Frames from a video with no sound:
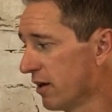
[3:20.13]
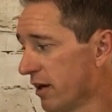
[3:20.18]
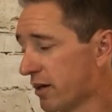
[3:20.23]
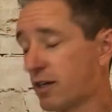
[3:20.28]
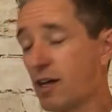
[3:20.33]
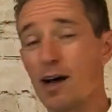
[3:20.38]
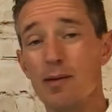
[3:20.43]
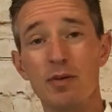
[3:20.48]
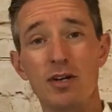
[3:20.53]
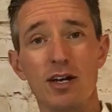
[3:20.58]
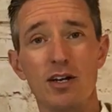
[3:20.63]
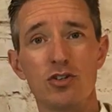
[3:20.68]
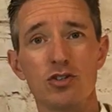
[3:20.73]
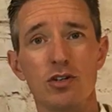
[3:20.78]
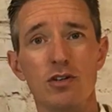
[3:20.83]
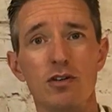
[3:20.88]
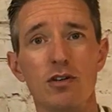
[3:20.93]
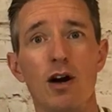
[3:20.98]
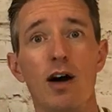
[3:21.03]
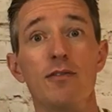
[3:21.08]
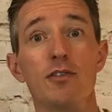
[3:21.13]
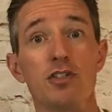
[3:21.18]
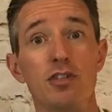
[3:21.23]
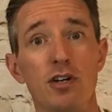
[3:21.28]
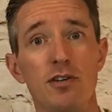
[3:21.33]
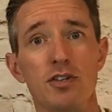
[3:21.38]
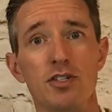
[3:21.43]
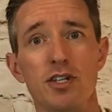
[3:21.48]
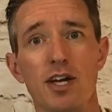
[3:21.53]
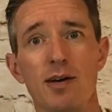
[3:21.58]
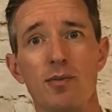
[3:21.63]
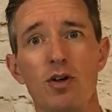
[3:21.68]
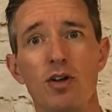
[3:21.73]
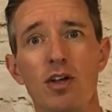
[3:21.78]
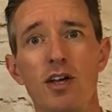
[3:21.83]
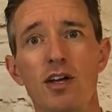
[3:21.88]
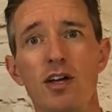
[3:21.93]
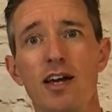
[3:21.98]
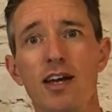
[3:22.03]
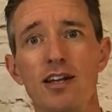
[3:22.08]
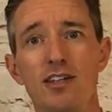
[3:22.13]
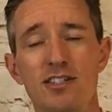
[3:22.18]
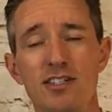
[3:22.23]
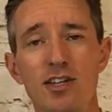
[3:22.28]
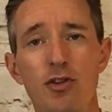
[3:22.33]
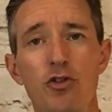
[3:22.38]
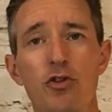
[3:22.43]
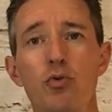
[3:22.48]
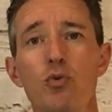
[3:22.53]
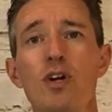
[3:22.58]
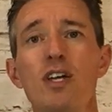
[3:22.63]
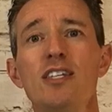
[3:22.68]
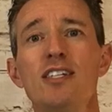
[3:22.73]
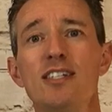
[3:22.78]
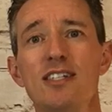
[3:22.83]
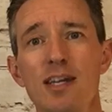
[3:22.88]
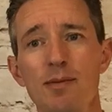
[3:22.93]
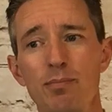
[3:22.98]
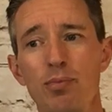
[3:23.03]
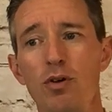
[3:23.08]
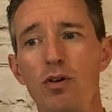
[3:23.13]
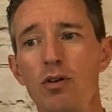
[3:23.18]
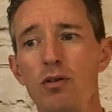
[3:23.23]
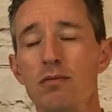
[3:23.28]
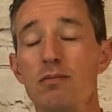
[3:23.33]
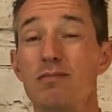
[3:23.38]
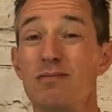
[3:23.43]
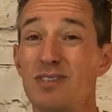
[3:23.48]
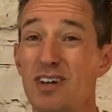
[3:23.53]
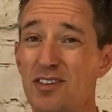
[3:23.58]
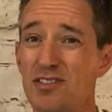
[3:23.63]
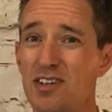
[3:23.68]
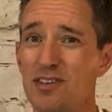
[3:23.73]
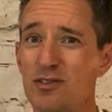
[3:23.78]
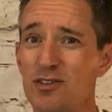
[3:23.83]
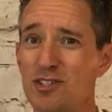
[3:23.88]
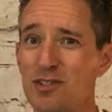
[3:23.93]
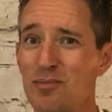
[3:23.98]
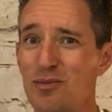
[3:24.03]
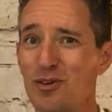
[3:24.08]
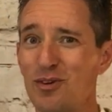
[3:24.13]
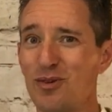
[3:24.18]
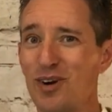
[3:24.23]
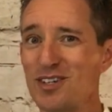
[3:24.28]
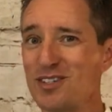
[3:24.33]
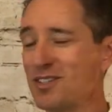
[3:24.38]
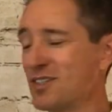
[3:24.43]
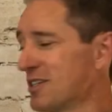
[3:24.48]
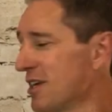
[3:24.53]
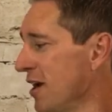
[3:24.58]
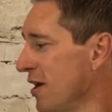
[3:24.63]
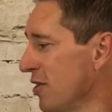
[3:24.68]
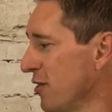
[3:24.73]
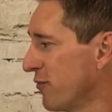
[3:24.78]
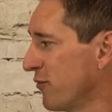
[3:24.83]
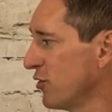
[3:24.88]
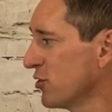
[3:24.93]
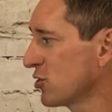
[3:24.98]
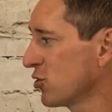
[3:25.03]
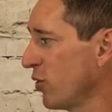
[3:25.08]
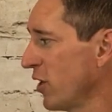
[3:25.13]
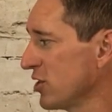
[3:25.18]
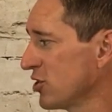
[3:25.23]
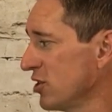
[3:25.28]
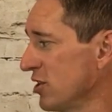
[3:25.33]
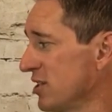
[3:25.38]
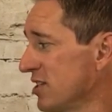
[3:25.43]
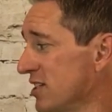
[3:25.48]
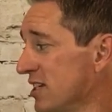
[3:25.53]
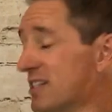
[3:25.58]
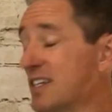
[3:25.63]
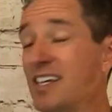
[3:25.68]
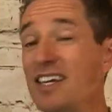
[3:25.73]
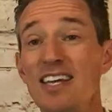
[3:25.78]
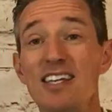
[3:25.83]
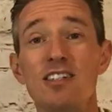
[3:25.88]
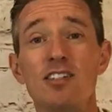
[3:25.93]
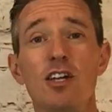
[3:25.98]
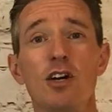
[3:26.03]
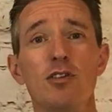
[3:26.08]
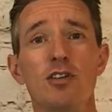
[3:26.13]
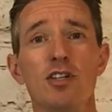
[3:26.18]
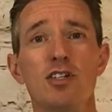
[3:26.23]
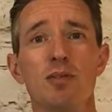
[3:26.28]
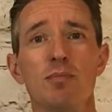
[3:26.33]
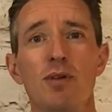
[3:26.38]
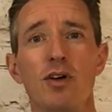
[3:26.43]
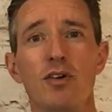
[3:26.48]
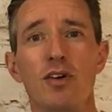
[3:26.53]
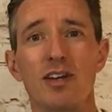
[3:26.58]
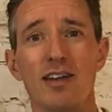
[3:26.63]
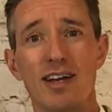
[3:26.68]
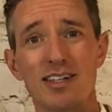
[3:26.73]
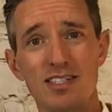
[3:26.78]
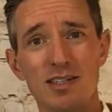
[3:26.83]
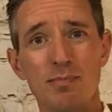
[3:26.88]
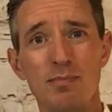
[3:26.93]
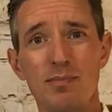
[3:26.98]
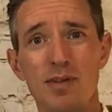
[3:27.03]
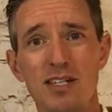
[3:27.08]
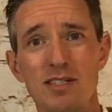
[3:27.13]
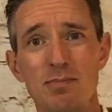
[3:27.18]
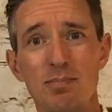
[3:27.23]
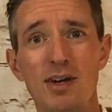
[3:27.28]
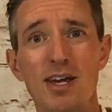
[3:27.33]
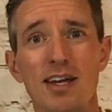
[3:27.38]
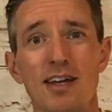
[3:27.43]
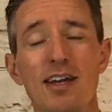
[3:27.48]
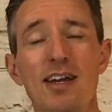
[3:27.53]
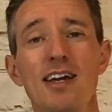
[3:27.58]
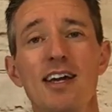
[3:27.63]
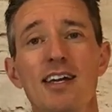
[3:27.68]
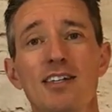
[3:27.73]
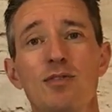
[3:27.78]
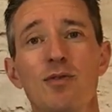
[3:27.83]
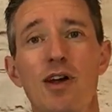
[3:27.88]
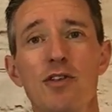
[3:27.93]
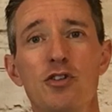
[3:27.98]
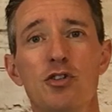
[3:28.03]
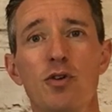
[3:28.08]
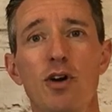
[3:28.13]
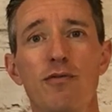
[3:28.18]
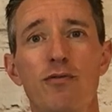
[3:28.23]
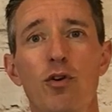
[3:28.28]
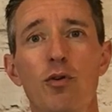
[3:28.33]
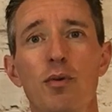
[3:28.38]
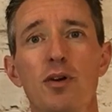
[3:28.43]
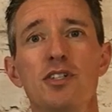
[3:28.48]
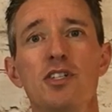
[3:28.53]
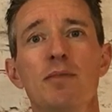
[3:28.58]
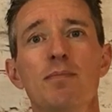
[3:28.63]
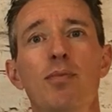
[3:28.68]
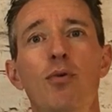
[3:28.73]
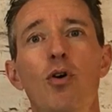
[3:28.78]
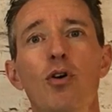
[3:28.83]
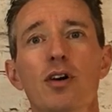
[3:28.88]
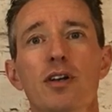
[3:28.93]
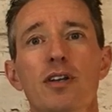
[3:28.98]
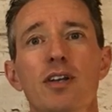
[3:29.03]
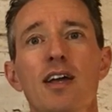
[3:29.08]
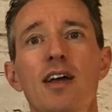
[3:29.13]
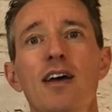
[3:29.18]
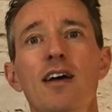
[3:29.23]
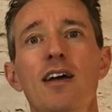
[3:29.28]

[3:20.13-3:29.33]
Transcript: accommodation of a service animal. And it's three simple, relatively simple questions. The first question is this Is there a disability? That's, a, that's big. It's rather straightforward, but it's important.